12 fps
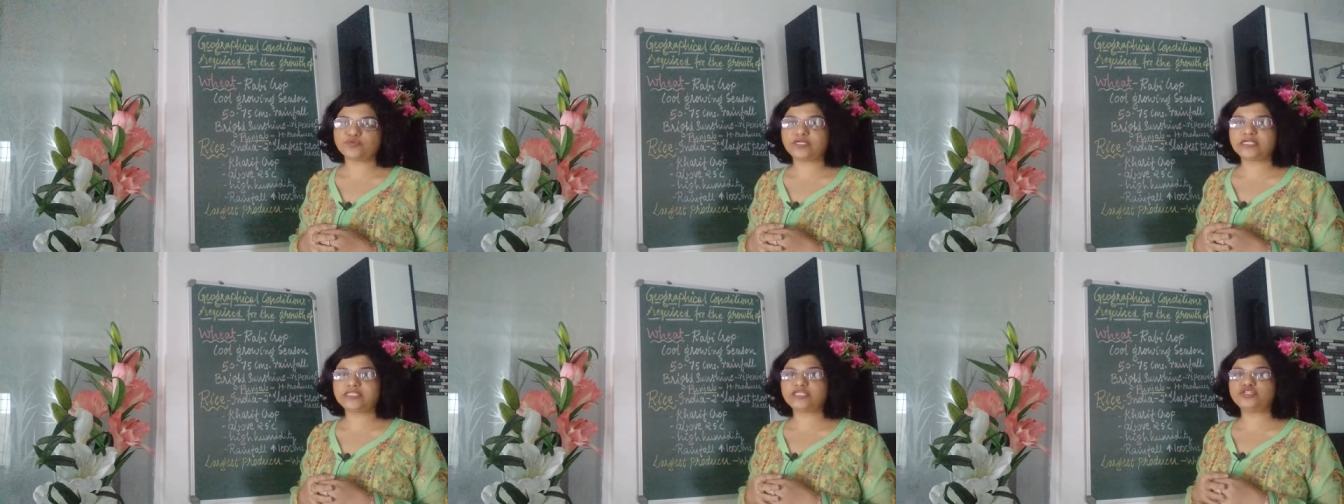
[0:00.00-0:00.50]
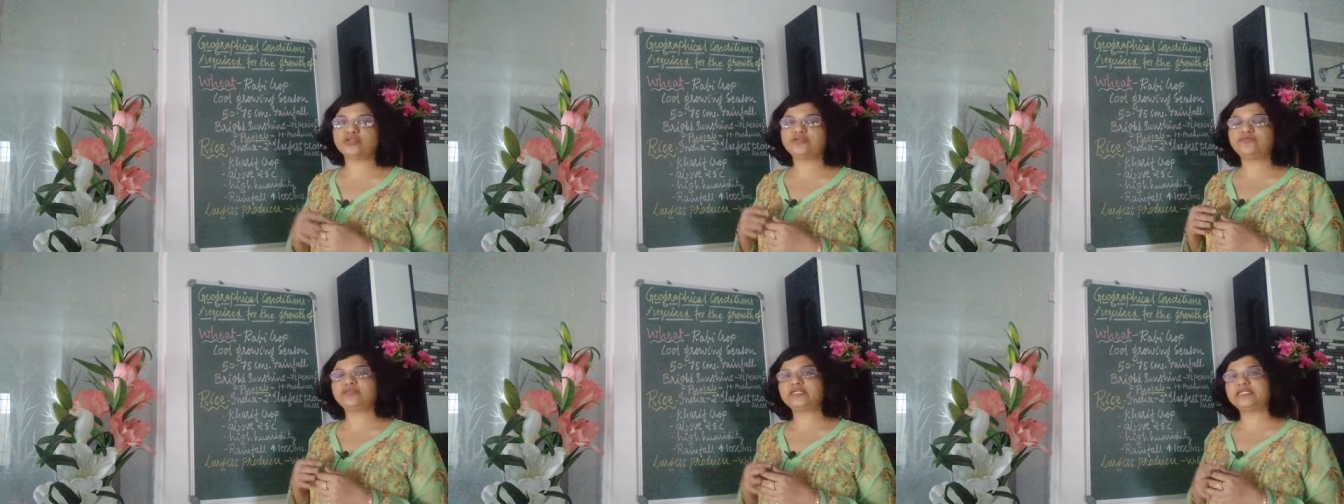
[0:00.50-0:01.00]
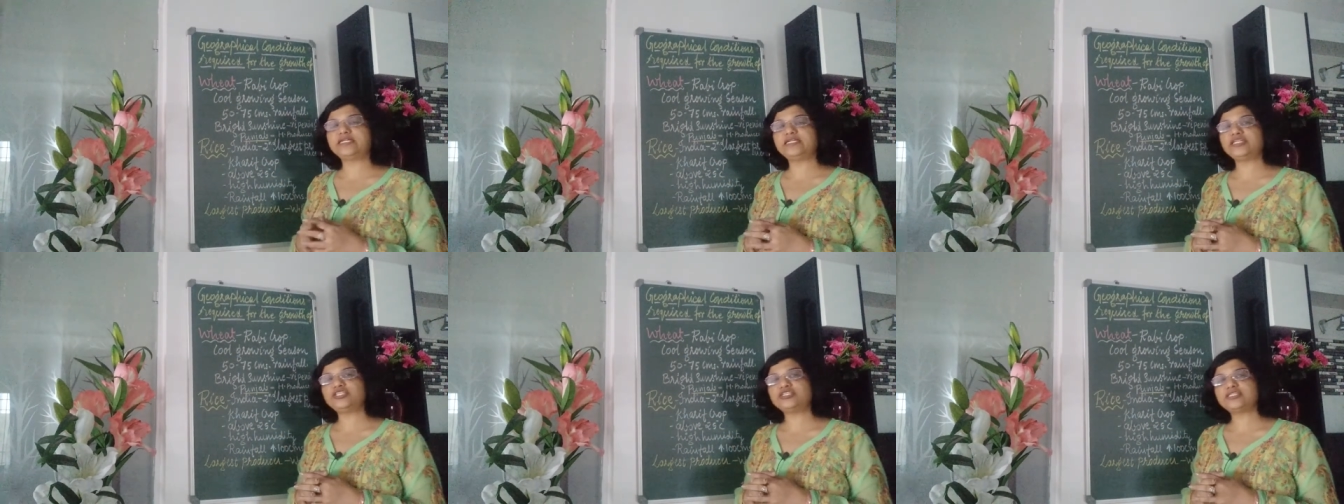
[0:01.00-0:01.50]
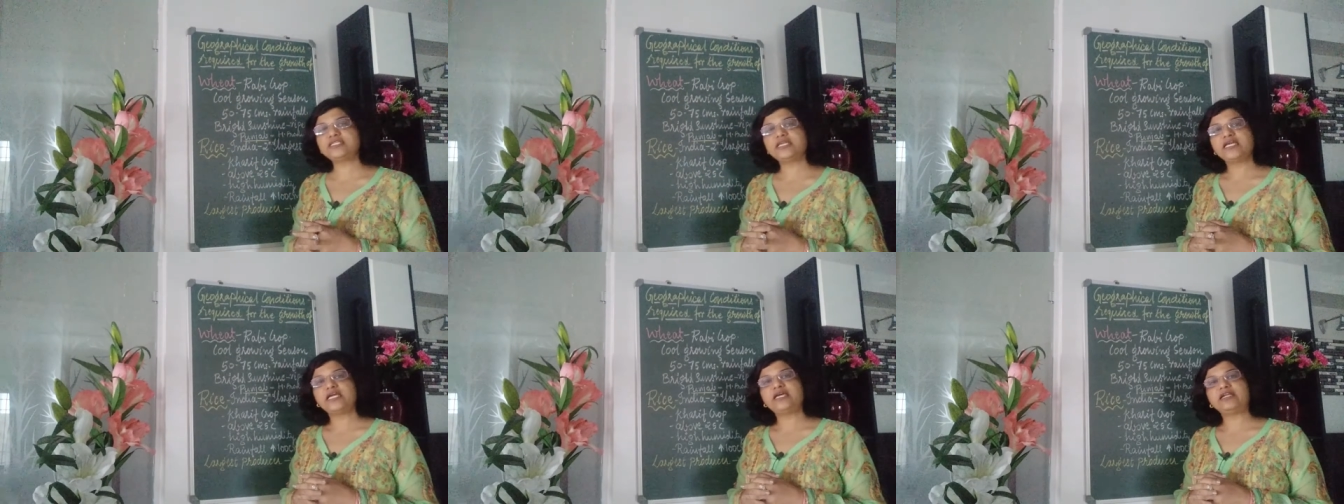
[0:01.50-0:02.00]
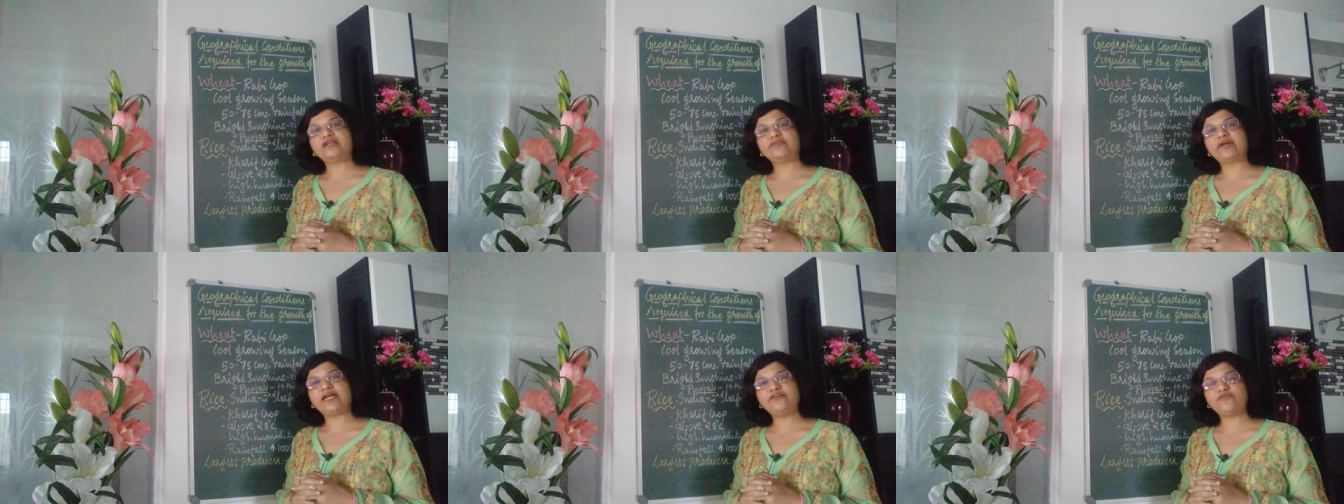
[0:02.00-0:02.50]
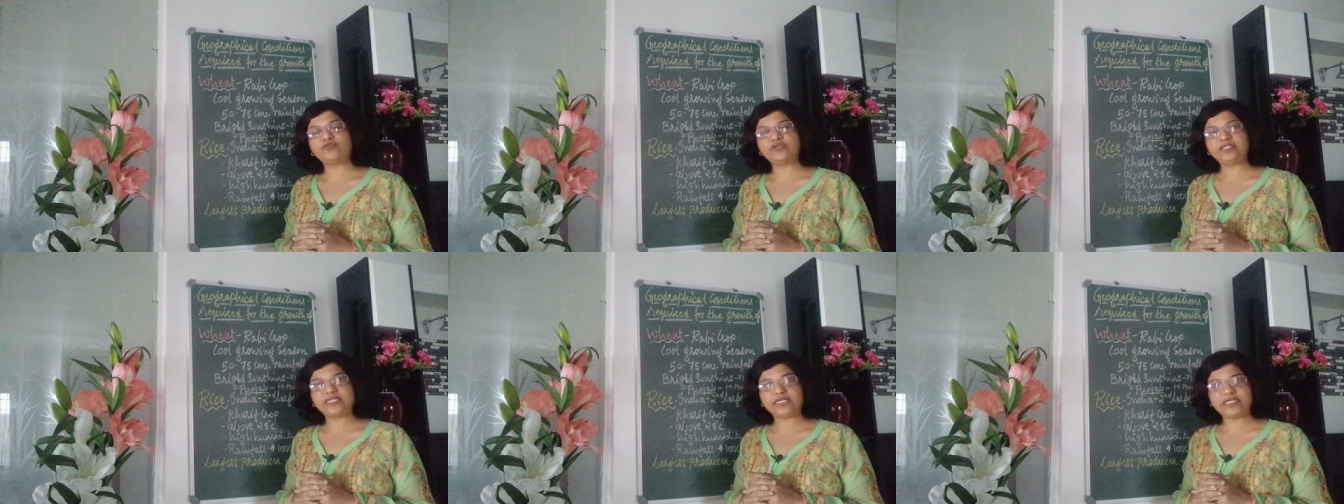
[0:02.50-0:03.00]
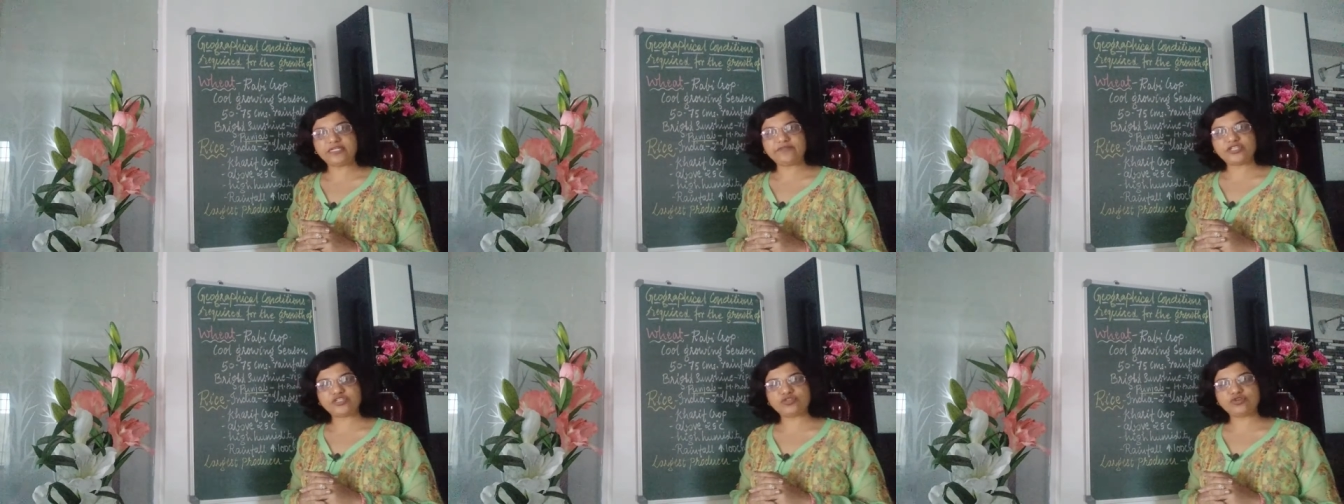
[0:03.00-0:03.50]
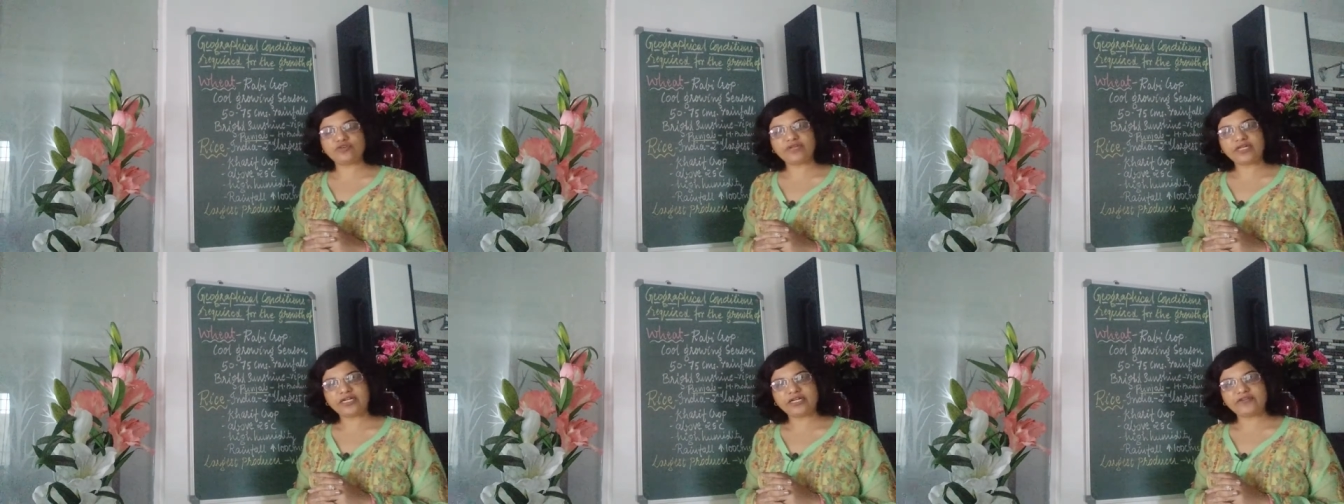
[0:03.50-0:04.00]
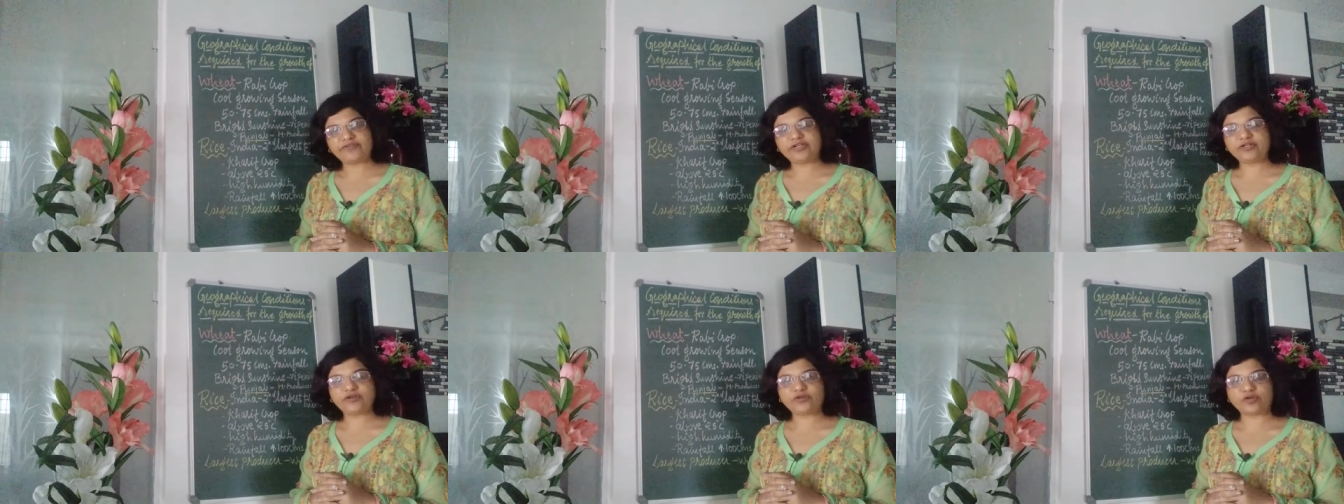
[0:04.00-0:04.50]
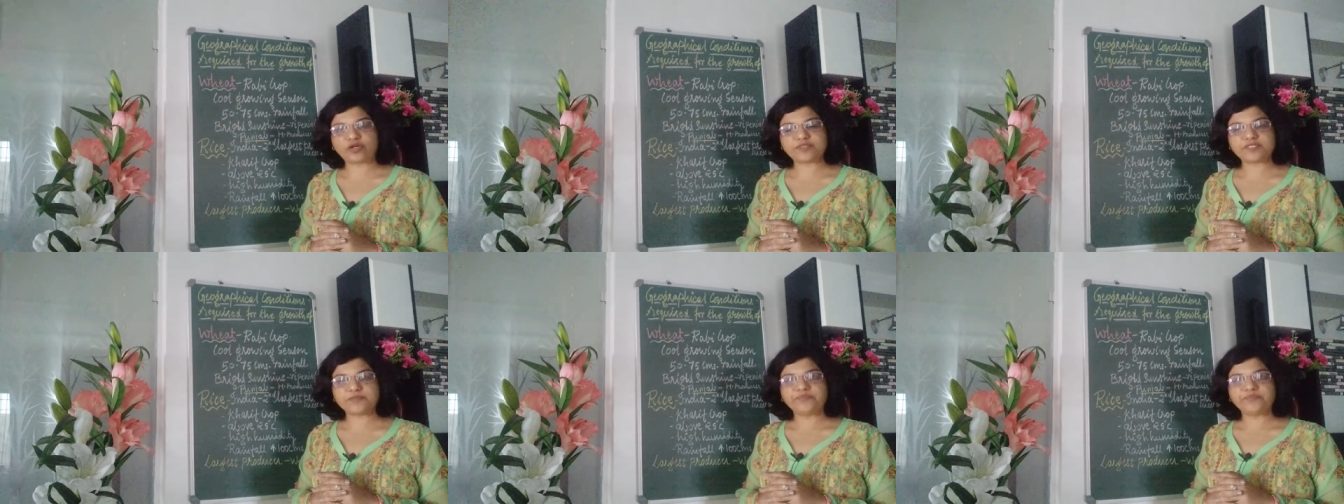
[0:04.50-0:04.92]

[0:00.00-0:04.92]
What are the geographical conditions required for the cultivation of different crops?